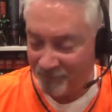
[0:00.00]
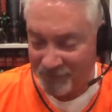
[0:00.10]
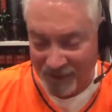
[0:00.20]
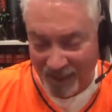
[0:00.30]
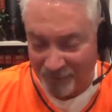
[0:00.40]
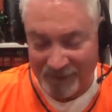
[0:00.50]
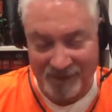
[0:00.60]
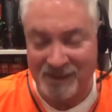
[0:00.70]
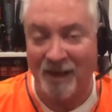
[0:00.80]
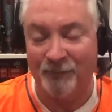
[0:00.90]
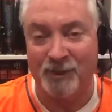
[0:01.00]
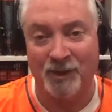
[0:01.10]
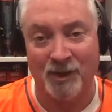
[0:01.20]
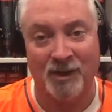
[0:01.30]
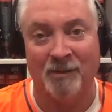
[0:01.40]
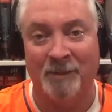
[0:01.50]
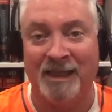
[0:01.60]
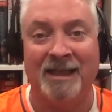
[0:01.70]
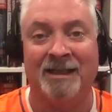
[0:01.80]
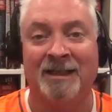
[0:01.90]
typing stuff to her
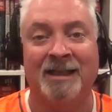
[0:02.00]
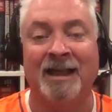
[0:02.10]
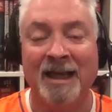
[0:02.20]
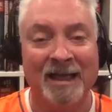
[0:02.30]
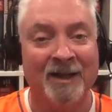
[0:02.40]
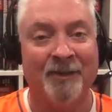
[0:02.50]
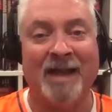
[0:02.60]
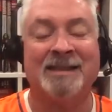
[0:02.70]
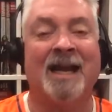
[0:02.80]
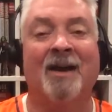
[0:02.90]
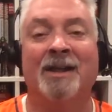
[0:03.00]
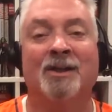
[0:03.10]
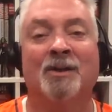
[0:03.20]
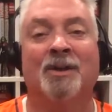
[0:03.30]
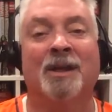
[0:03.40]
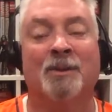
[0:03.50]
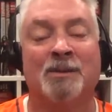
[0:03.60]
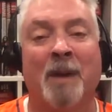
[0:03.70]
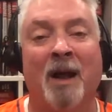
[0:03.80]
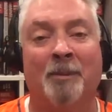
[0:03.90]
immediately. That's how I knew that it
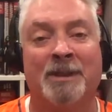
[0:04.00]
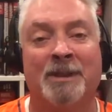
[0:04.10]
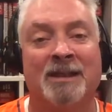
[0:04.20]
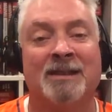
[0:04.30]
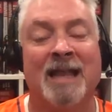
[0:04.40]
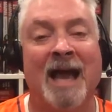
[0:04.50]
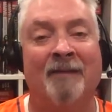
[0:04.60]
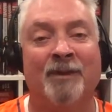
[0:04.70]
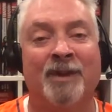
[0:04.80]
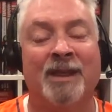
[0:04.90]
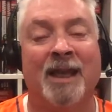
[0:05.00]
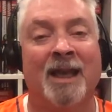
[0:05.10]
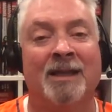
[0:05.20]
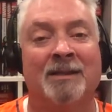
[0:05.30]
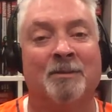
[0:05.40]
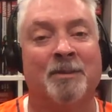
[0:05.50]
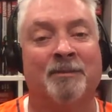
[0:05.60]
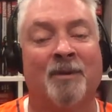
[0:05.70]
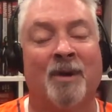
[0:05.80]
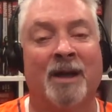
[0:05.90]
was Palpatine's laugh at the end
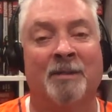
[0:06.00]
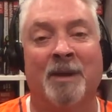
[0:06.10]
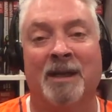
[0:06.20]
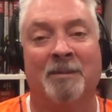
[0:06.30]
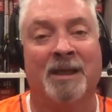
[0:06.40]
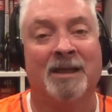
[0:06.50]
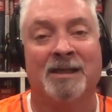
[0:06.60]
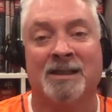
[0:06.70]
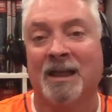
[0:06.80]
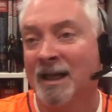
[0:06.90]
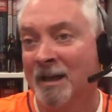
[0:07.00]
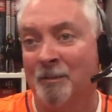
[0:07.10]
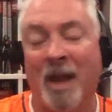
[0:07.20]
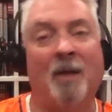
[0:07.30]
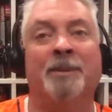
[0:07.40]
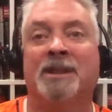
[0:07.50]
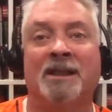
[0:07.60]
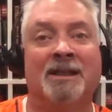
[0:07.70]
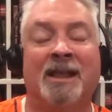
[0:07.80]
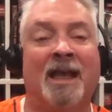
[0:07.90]
before anybody because
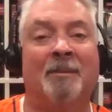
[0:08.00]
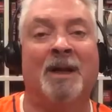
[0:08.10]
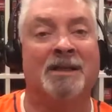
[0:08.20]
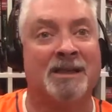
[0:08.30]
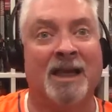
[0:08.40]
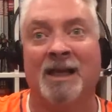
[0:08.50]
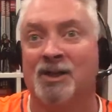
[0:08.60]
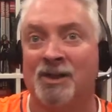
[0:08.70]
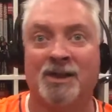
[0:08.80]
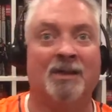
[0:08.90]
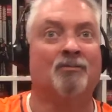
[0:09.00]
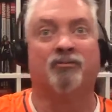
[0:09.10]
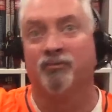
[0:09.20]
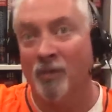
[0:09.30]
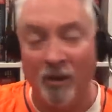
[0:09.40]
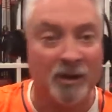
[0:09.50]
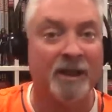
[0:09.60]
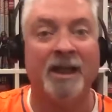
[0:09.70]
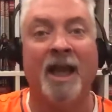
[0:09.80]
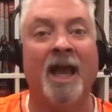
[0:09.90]
Palpatine came on stage and said, roll it
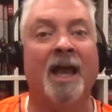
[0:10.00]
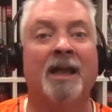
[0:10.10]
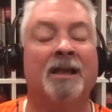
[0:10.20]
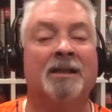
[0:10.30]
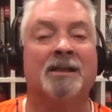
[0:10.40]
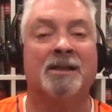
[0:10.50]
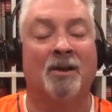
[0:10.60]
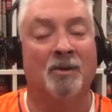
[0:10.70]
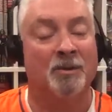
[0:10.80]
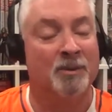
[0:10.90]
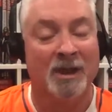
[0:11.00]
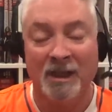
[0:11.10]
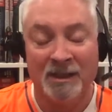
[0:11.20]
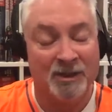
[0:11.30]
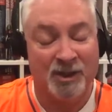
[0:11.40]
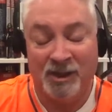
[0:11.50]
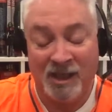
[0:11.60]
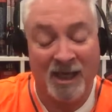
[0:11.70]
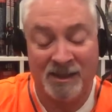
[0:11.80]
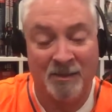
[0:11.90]
again. And so she
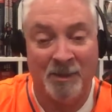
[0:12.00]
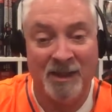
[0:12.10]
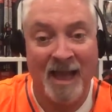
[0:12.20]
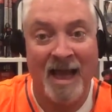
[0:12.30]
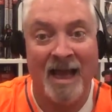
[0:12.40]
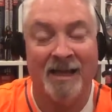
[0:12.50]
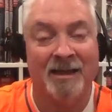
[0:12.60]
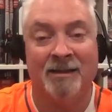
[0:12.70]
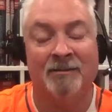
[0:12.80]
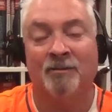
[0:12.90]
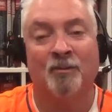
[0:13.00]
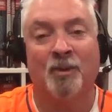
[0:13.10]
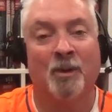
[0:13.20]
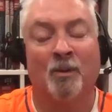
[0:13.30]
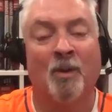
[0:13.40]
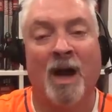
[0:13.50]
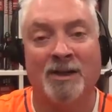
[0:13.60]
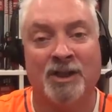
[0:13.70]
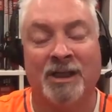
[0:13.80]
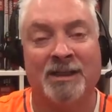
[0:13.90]
texted me that and we were
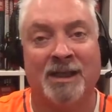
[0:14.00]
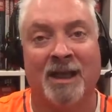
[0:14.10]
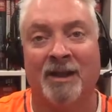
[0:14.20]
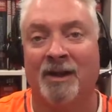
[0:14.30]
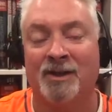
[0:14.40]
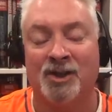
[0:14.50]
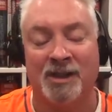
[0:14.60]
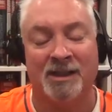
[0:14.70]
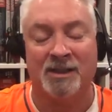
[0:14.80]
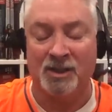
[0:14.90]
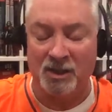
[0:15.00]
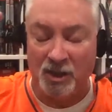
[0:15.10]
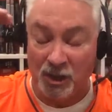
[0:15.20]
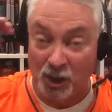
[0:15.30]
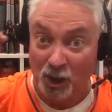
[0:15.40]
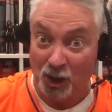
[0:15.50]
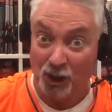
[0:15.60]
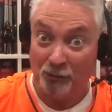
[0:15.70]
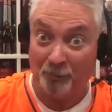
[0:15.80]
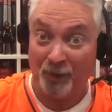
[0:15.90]
watching it together and she is
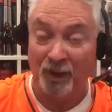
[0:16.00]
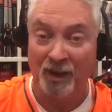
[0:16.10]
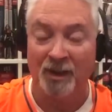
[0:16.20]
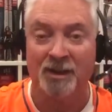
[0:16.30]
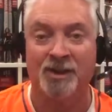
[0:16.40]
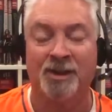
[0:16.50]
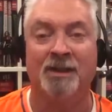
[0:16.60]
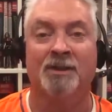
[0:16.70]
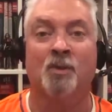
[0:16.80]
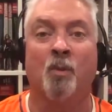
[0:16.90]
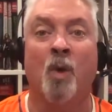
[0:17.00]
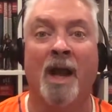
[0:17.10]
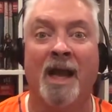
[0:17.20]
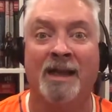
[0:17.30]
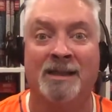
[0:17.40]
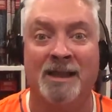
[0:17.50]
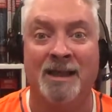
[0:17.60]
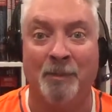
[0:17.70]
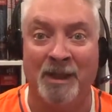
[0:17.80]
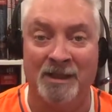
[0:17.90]
deep. She is way
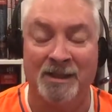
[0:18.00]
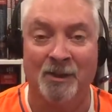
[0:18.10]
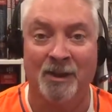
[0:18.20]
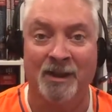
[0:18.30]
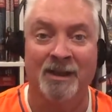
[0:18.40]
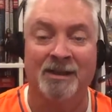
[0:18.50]
deep into it. And